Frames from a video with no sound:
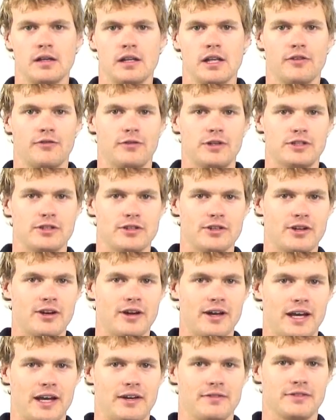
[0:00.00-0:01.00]
If we do
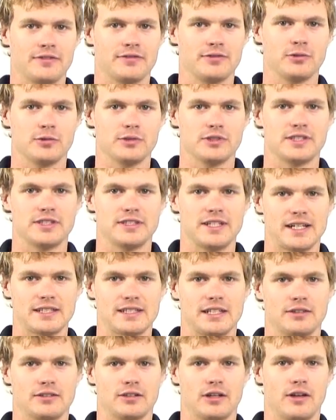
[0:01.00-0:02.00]
not have the forces
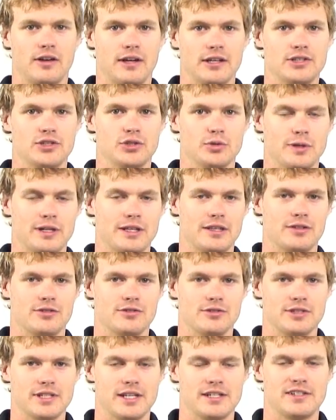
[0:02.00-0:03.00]
acting on the line joining the
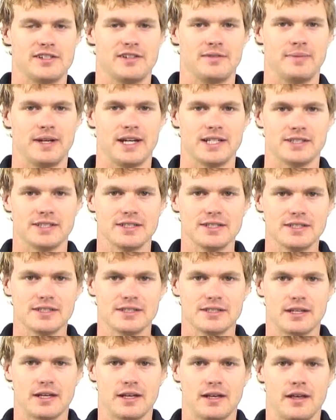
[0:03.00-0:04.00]
two centre of
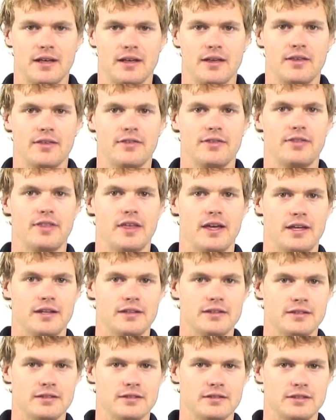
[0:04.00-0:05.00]
masses, then
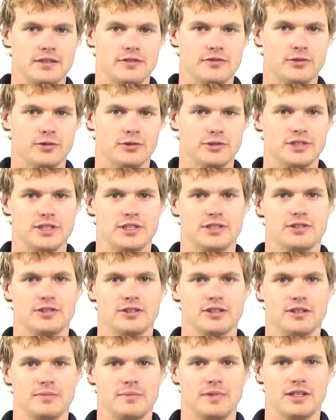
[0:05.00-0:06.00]
the force is
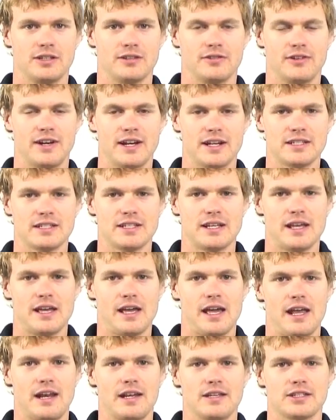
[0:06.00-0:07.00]
not going to be correct
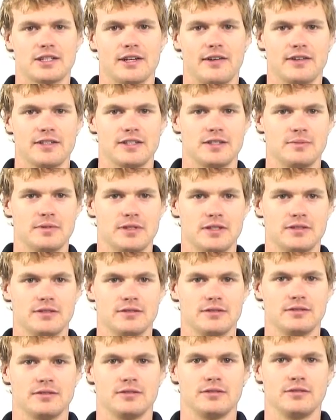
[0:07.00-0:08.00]
and it's going to be
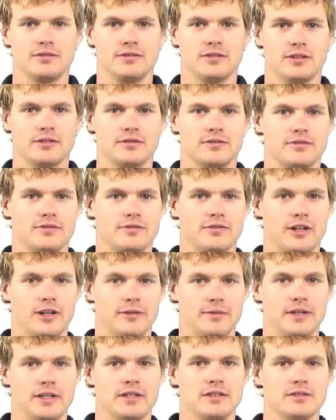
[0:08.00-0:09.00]
not
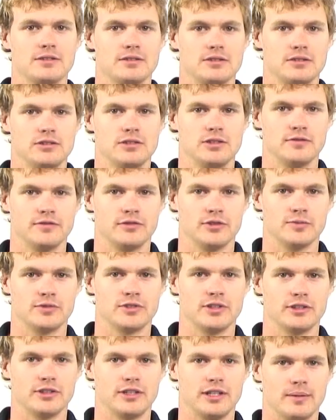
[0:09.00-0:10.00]
following uniform
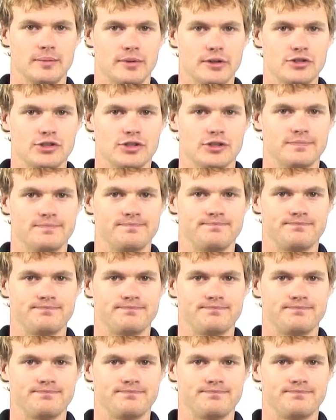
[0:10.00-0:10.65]
circular motion.